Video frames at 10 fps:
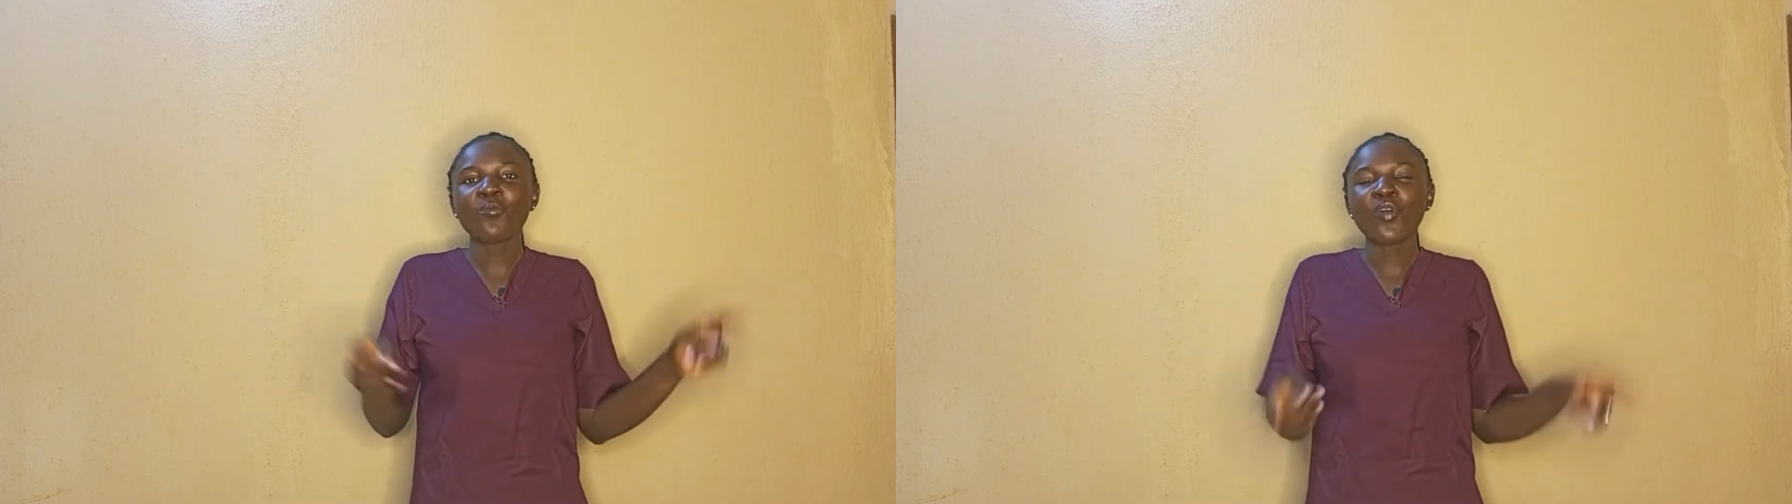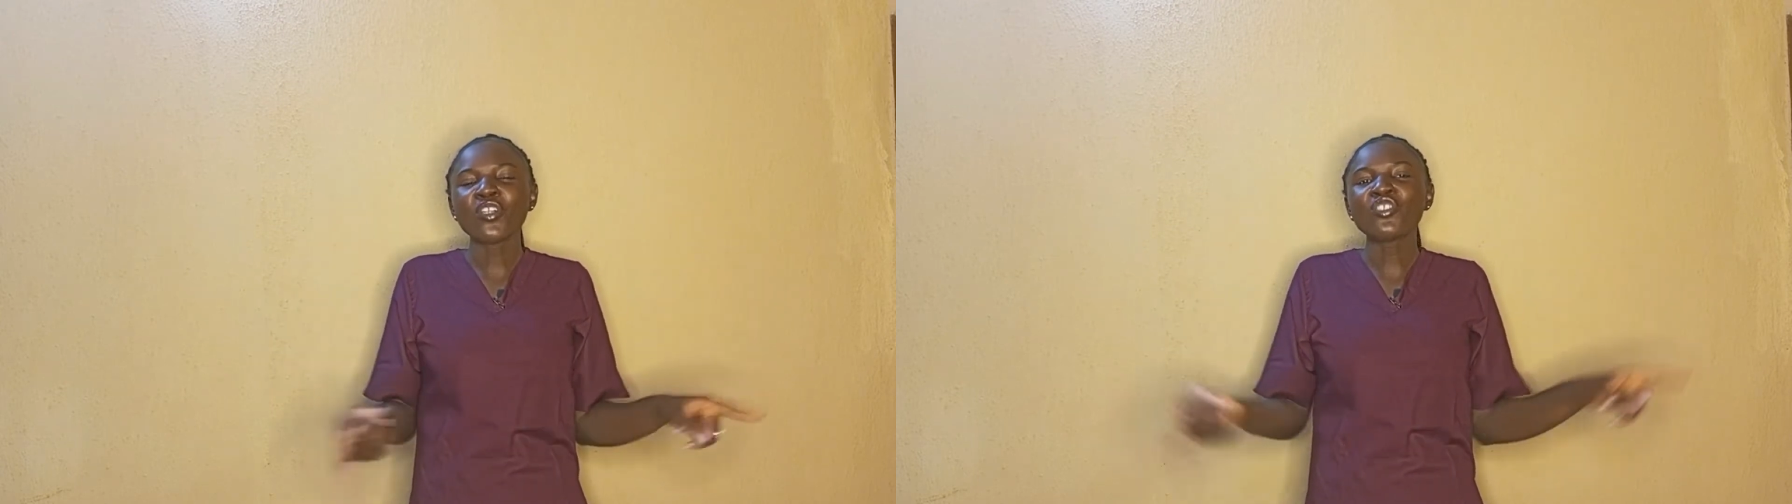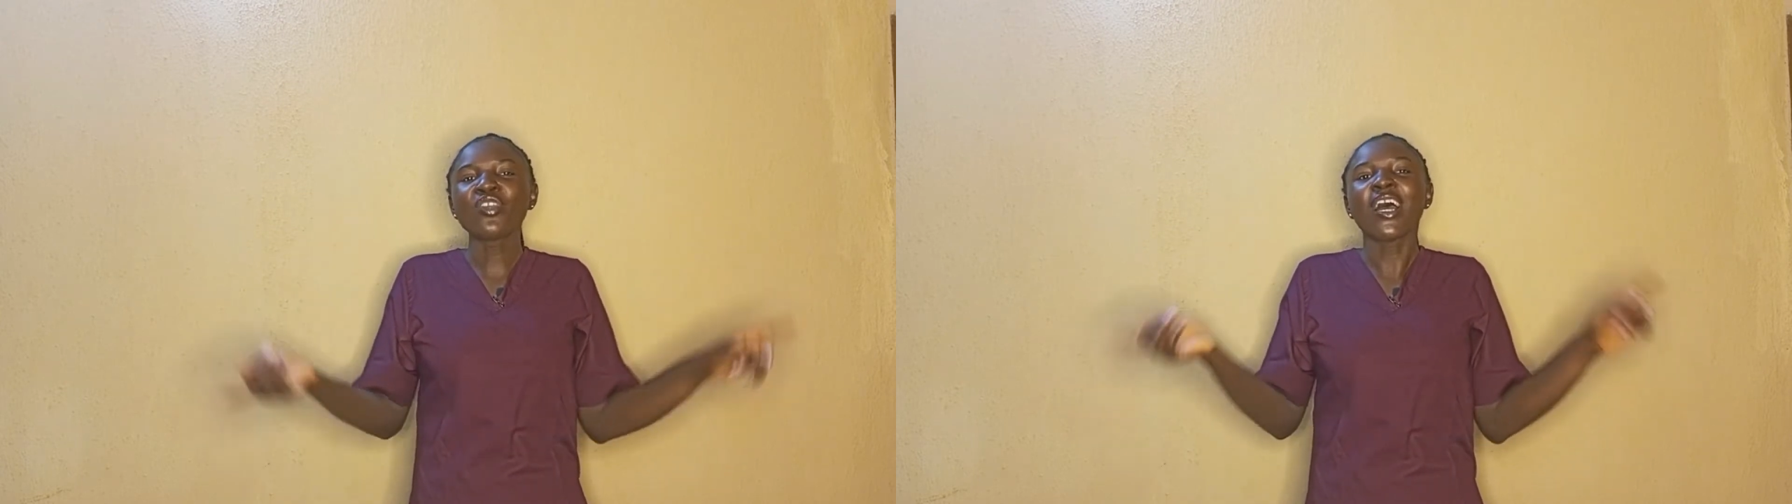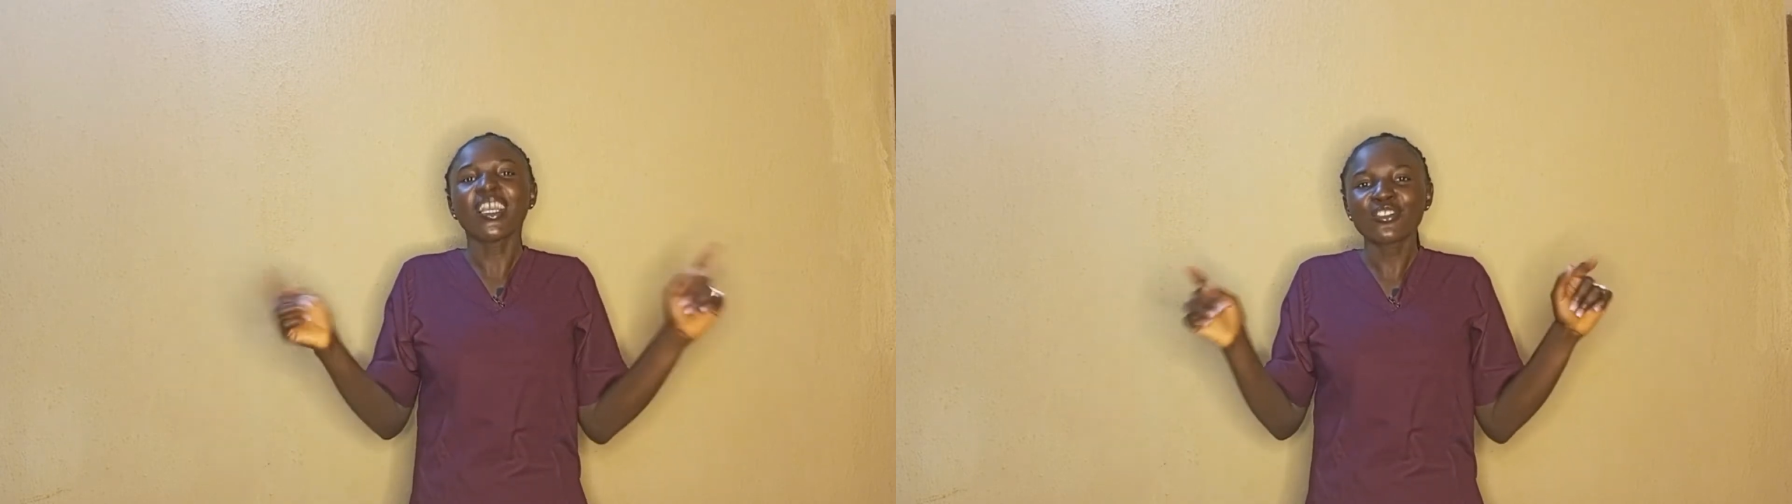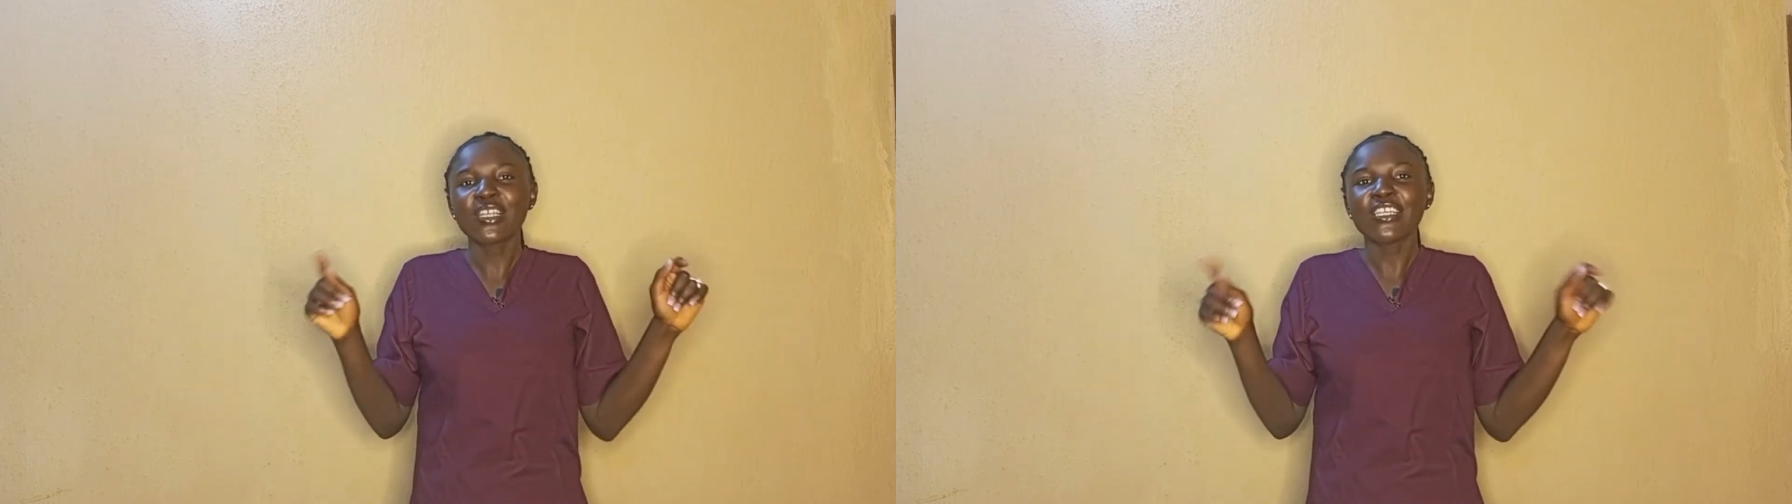what you are
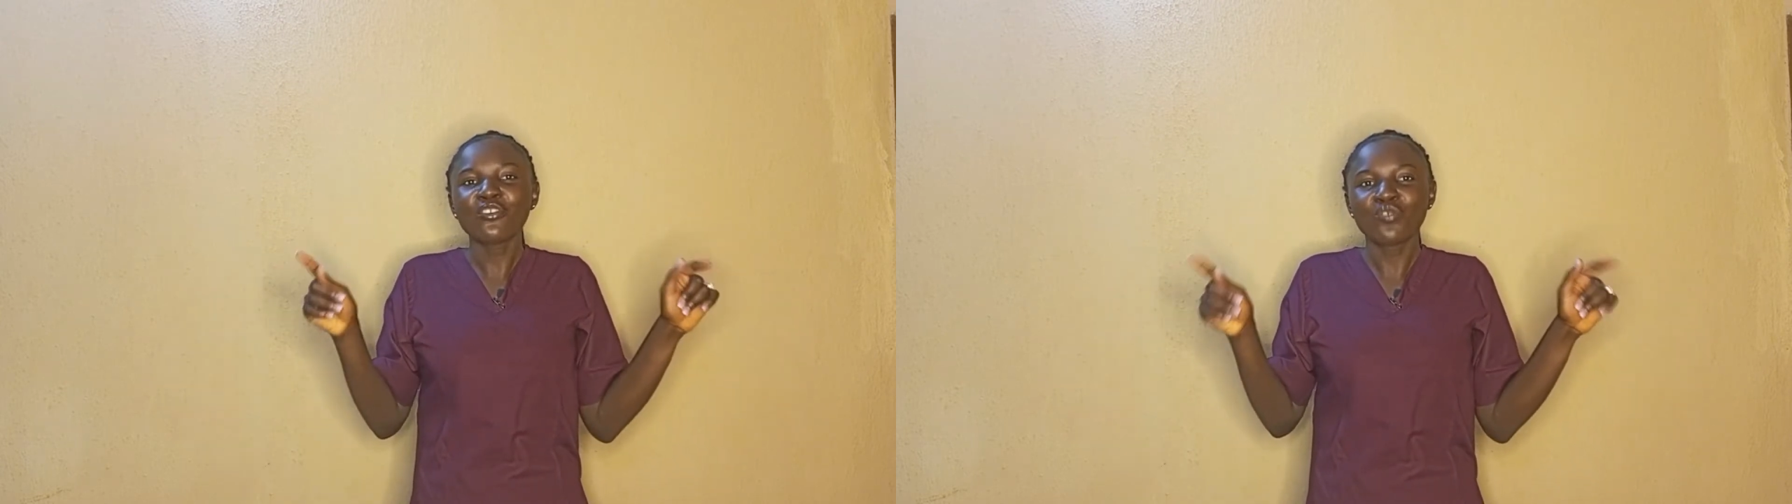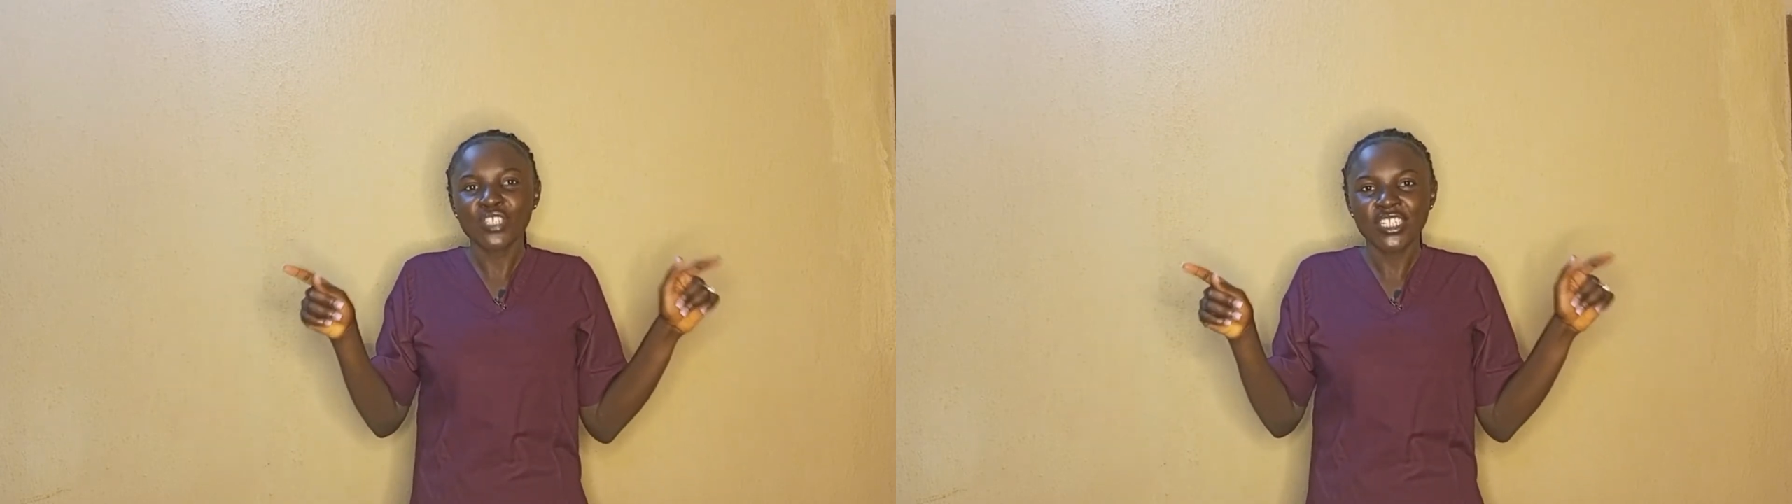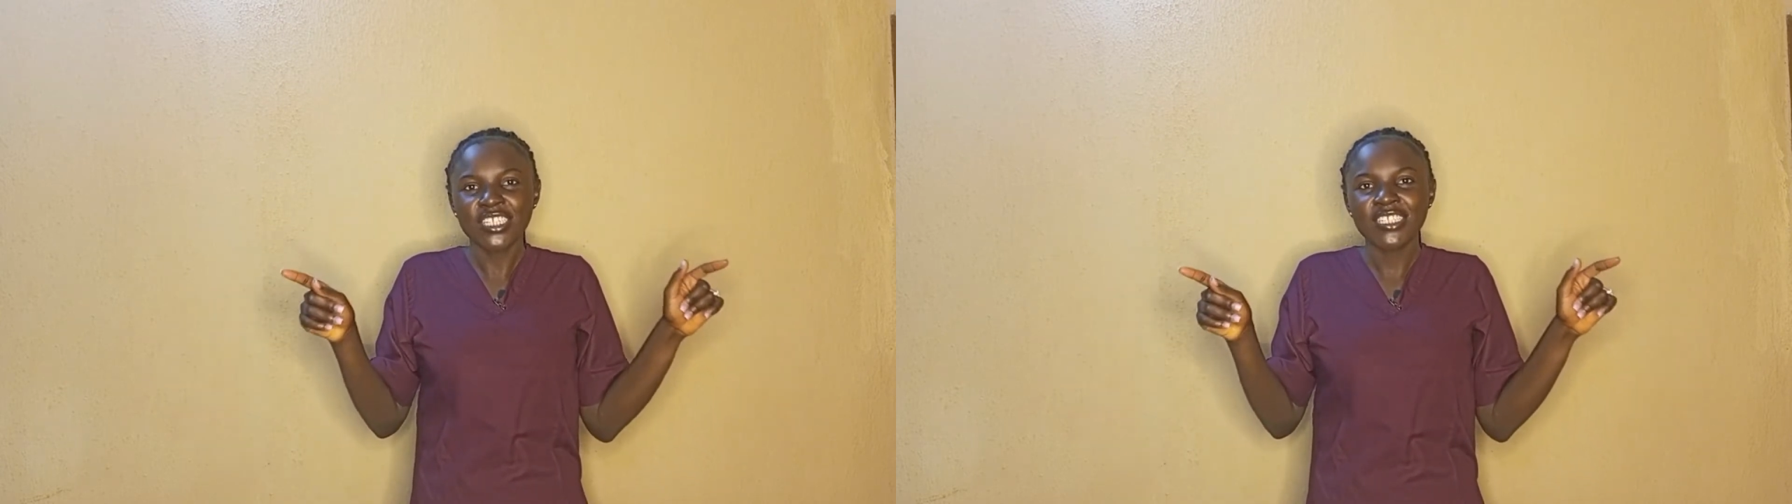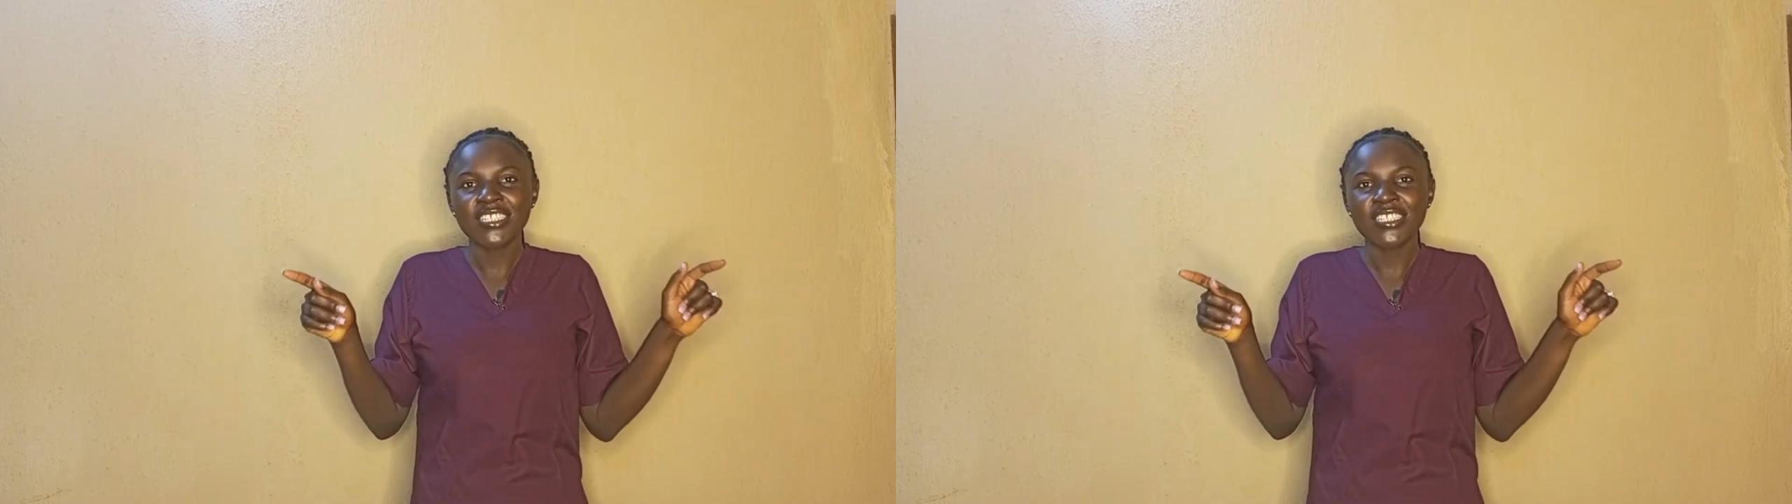actually doing is